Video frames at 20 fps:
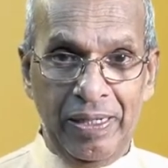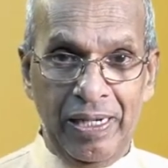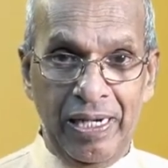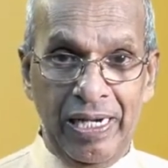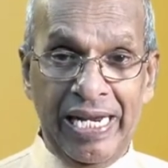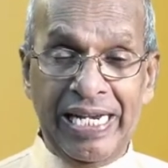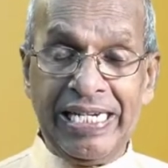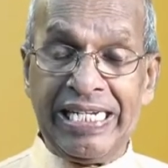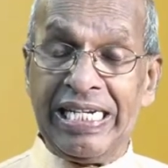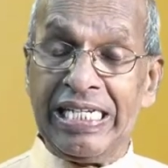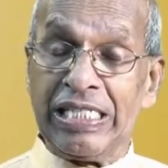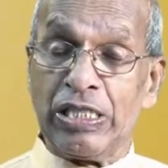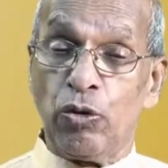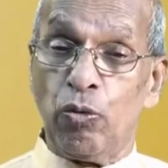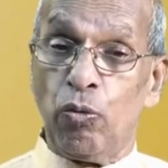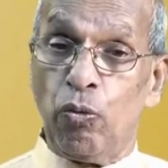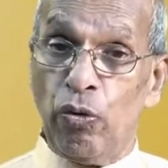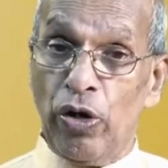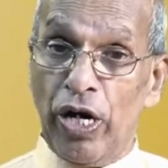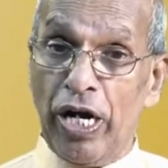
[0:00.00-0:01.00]
Let His
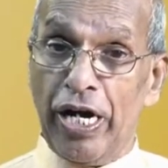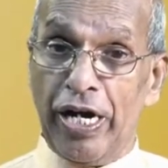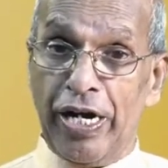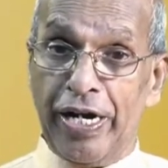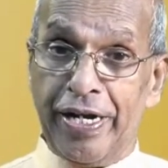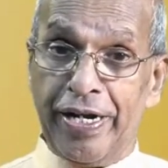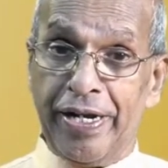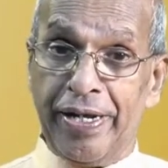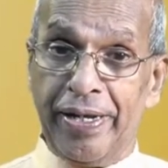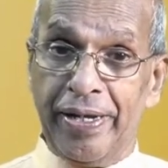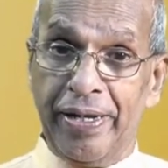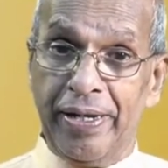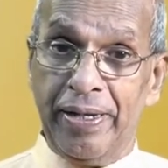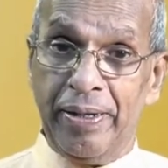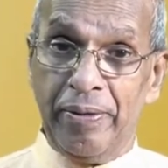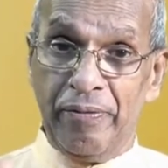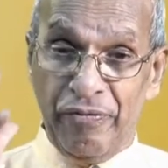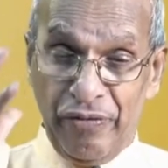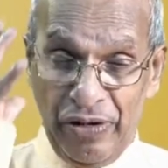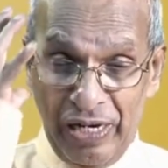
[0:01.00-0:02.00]
Word
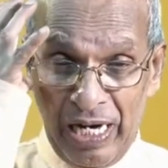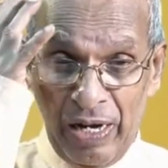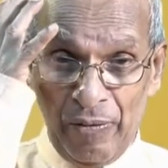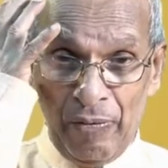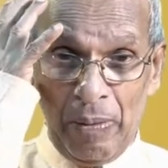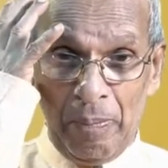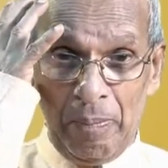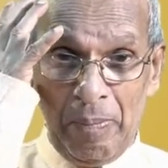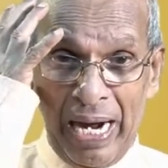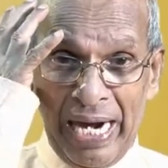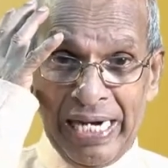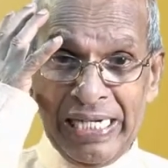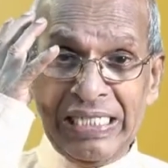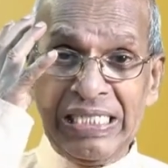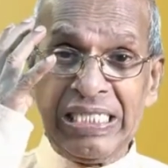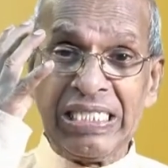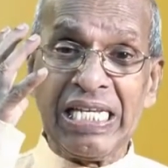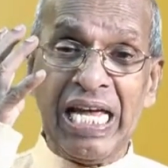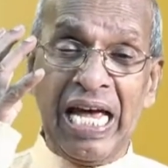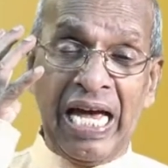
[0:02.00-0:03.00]
fill our
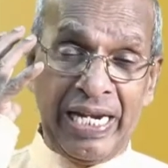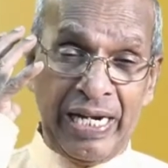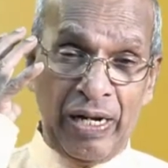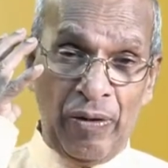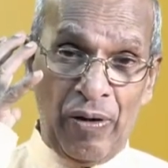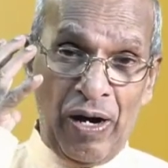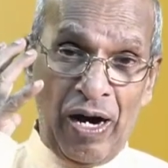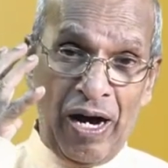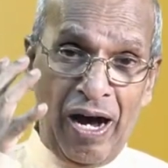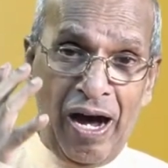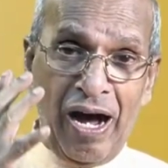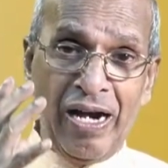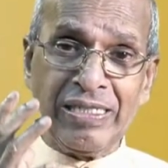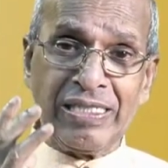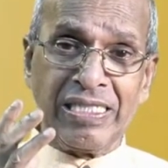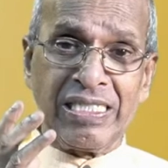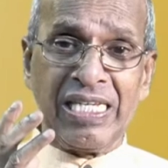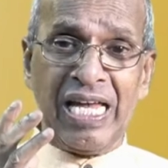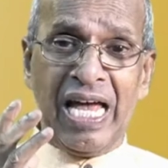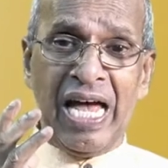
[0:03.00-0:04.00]
minds and our
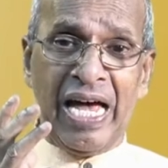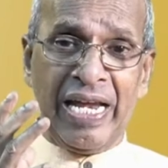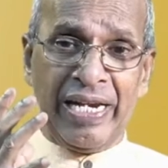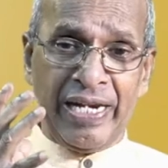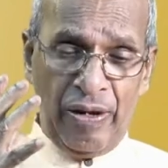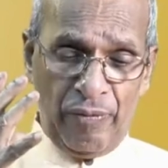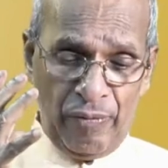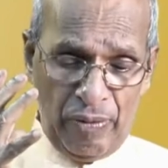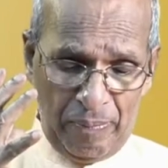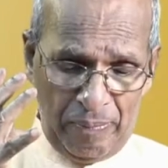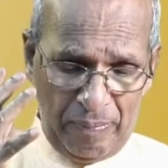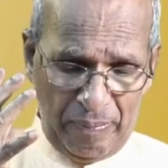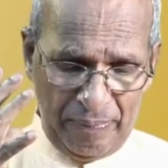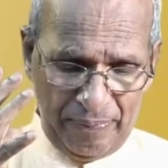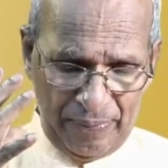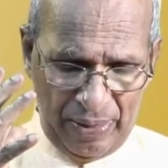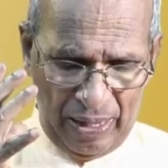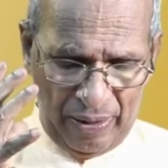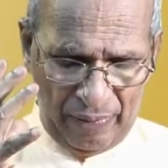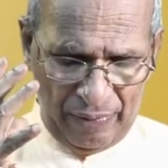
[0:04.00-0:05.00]
hearts and our,
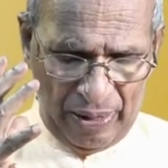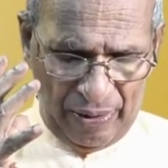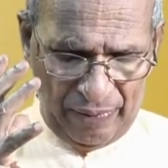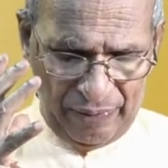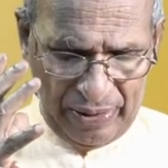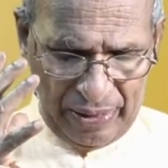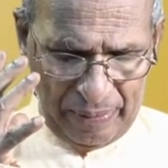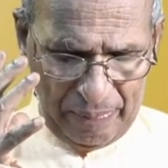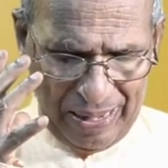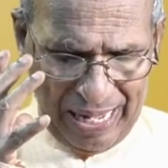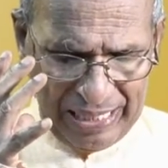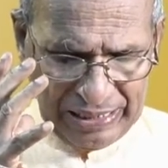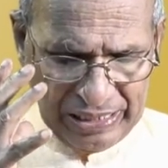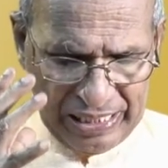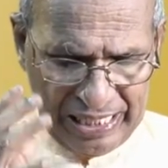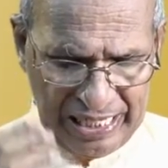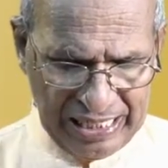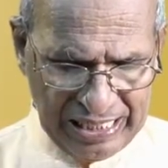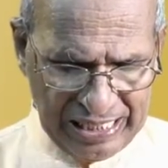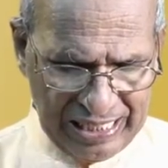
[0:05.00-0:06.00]
our, our
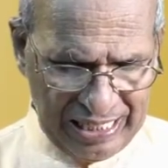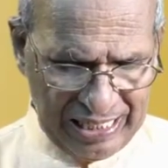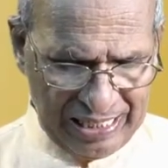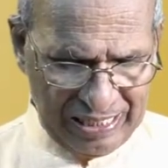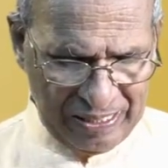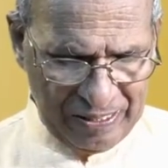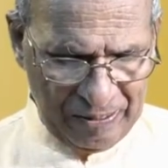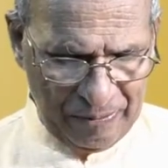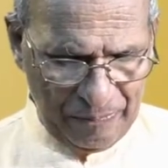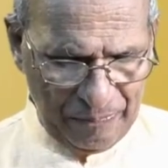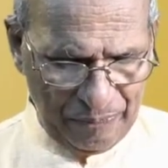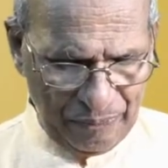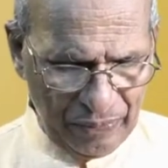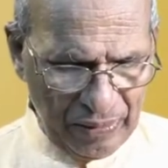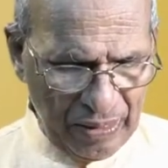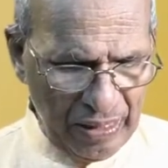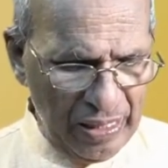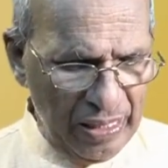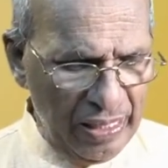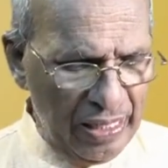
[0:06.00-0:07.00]
imaginations.
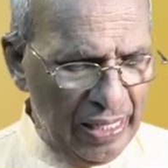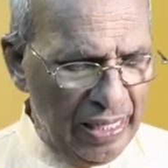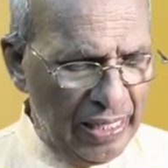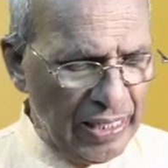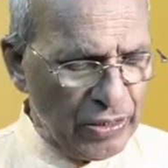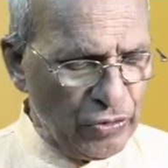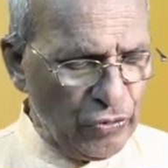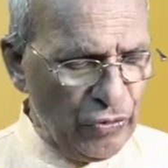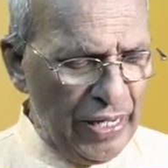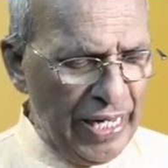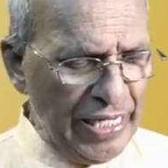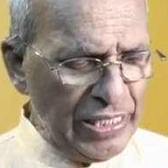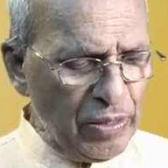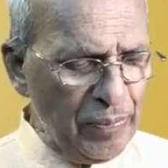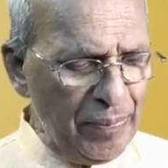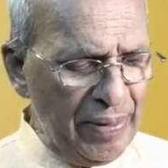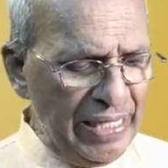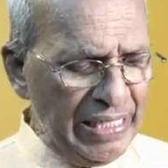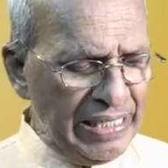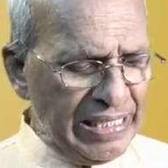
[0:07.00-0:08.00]

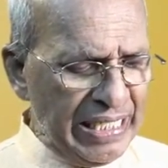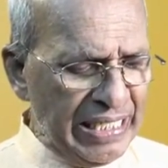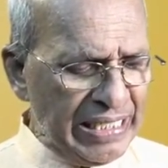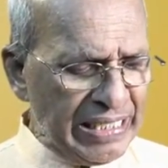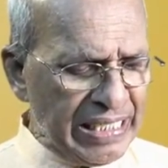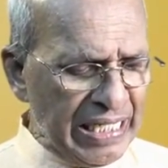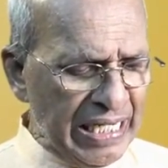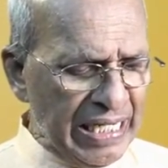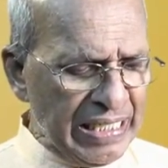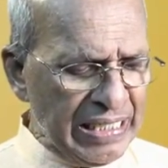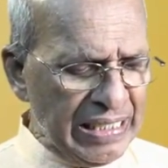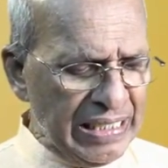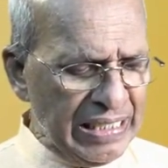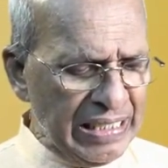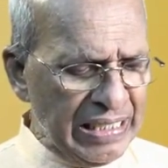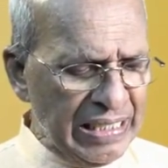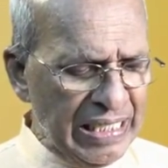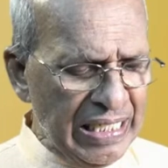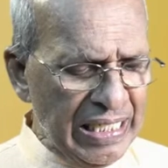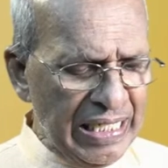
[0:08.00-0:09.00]
Today's
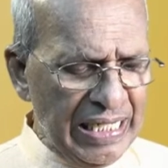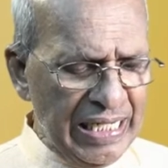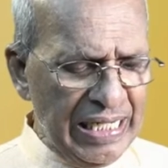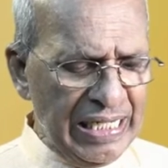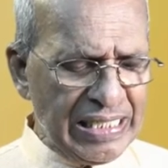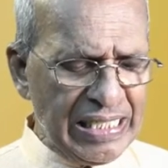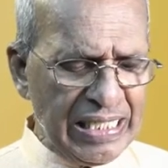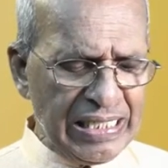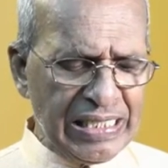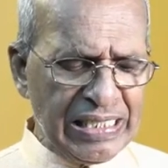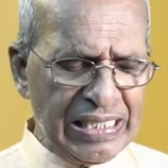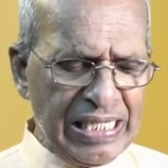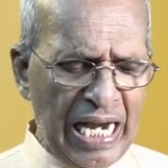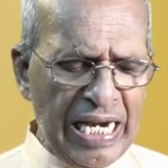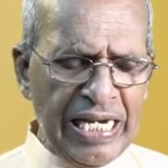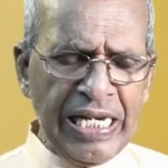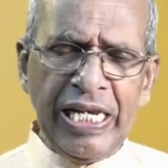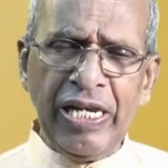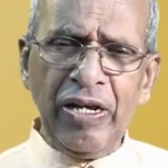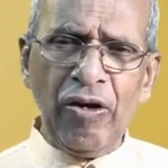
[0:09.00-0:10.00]
meditation is a
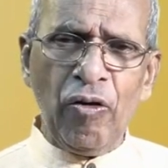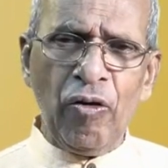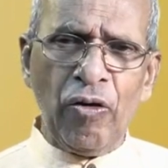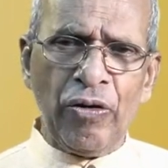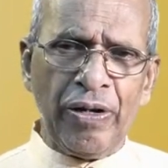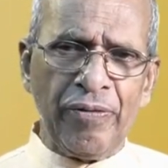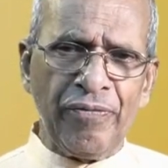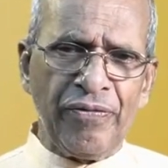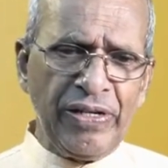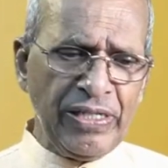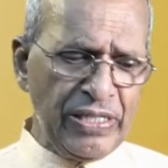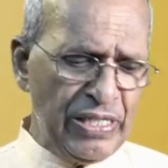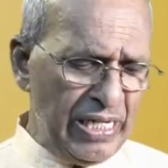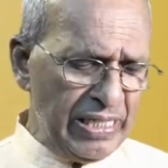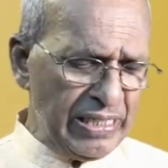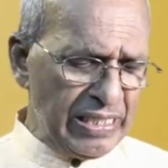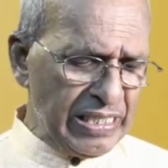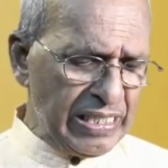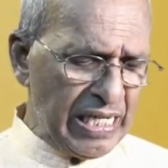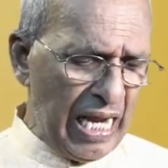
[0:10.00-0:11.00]
study on
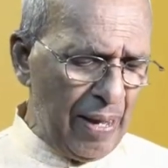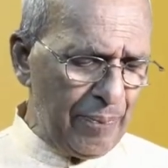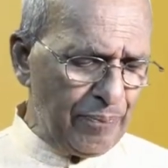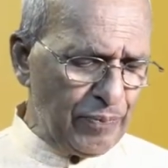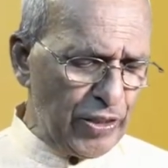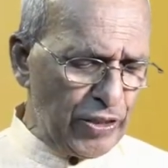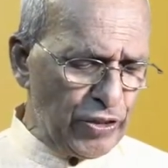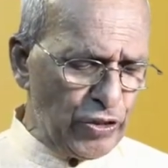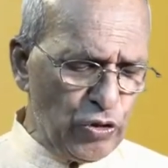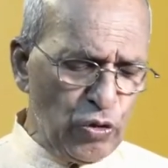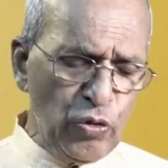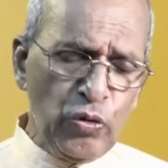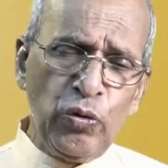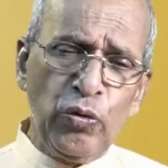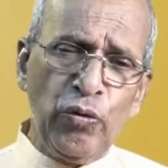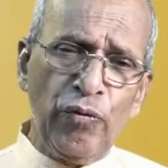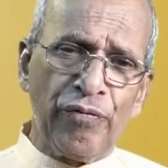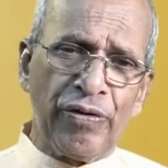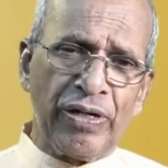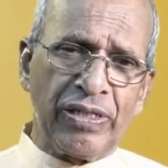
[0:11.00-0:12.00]
Ephesians chapter
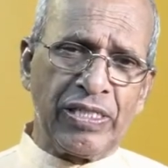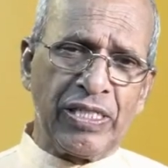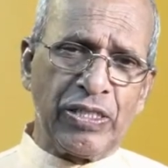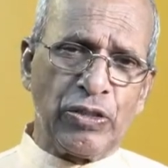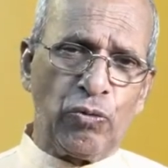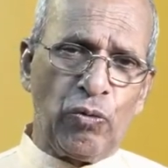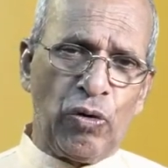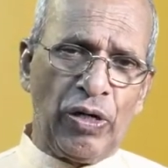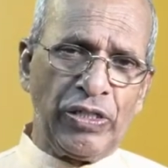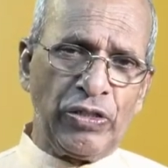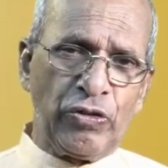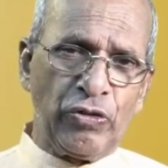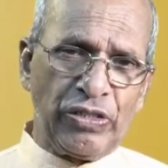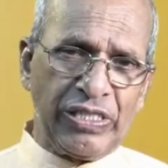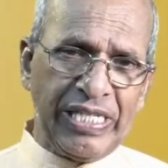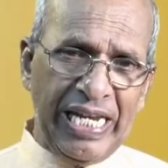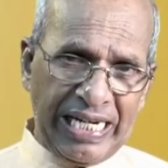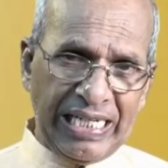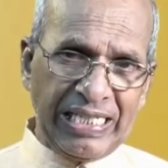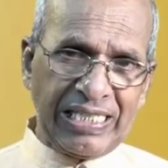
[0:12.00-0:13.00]
two, verses one to
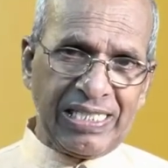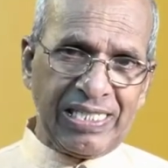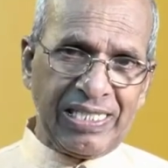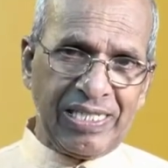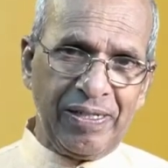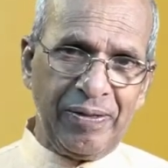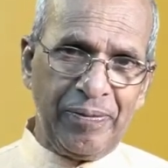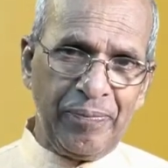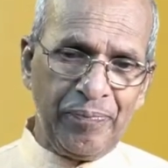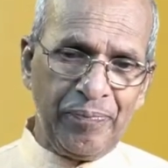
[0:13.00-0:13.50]
six.